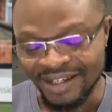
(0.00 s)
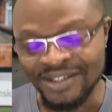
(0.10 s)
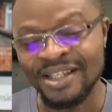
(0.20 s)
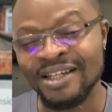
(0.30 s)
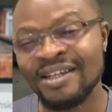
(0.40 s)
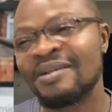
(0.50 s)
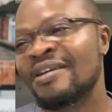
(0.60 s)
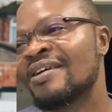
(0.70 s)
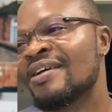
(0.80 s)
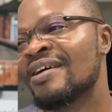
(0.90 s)
You see,
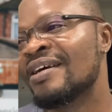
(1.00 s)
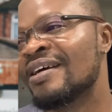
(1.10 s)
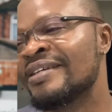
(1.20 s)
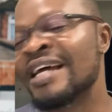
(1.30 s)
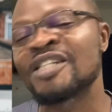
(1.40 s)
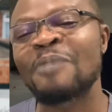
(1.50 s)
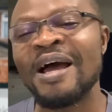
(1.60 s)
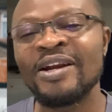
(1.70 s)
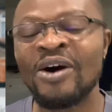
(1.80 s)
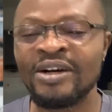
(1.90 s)

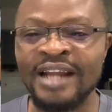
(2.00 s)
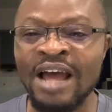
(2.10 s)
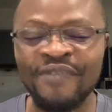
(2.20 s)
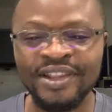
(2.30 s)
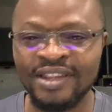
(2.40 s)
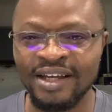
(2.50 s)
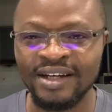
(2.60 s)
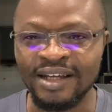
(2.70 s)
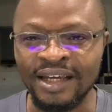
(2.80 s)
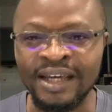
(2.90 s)
despite
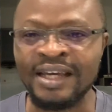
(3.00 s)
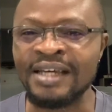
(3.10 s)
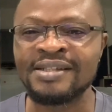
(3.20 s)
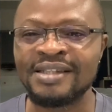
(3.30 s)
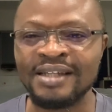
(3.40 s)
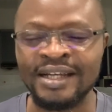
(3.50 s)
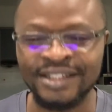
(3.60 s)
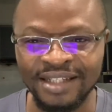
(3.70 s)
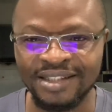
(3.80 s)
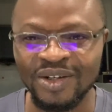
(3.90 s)
everything, he is a
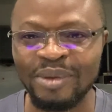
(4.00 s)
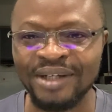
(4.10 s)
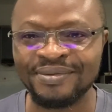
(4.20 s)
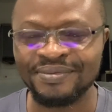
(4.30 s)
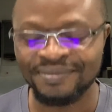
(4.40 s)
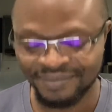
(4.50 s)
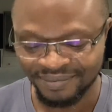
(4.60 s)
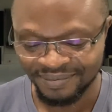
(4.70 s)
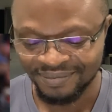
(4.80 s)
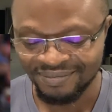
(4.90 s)
gentleman.
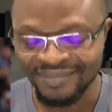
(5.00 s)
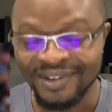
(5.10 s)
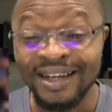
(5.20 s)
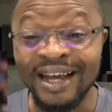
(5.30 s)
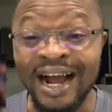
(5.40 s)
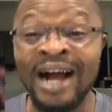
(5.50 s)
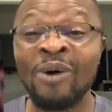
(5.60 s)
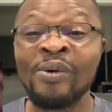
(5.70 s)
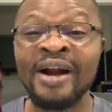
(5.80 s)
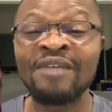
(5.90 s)
I
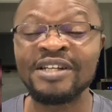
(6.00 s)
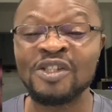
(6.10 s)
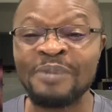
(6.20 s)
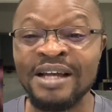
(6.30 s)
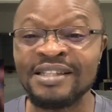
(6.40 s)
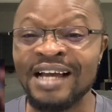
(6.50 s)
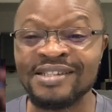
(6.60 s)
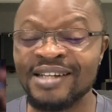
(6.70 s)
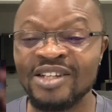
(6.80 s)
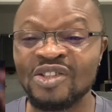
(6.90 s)
would have expected
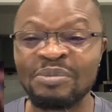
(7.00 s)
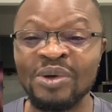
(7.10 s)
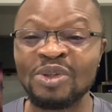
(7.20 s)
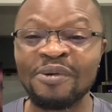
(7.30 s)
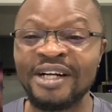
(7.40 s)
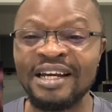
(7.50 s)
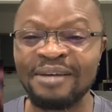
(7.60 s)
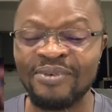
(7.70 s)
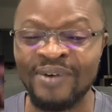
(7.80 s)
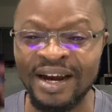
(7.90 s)
Arsenal to be on top of the
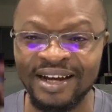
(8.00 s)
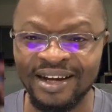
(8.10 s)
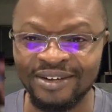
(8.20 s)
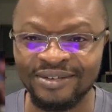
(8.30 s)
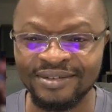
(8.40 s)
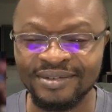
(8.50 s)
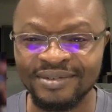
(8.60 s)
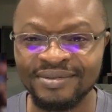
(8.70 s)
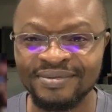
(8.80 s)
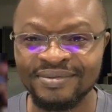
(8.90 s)
league right now.
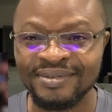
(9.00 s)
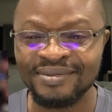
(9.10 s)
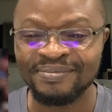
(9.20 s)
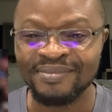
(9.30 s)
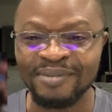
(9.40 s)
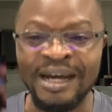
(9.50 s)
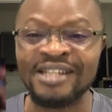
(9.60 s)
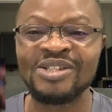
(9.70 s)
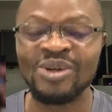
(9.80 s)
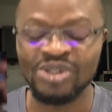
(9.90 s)
But
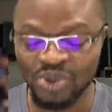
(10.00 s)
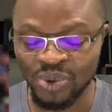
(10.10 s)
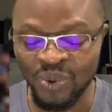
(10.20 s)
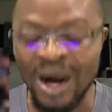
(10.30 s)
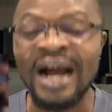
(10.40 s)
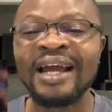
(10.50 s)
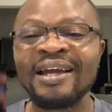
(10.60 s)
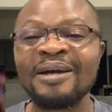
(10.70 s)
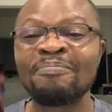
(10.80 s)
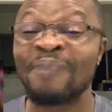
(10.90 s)
it's not so. Why?
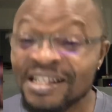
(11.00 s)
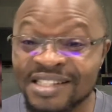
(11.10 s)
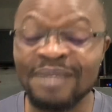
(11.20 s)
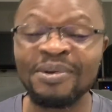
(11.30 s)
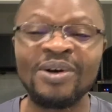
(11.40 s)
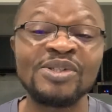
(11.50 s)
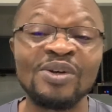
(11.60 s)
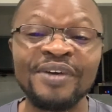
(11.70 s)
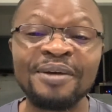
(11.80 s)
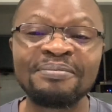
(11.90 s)
Partly because
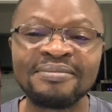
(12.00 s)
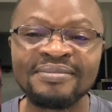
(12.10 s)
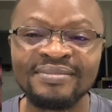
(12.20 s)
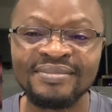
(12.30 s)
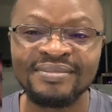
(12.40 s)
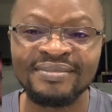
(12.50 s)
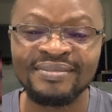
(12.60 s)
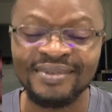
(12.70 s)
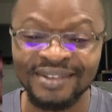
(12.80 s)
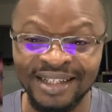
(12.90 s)
of him.
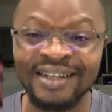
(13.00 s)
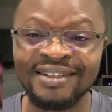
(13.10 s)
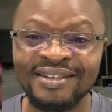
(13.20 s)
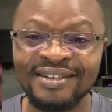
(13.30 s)
Yeah.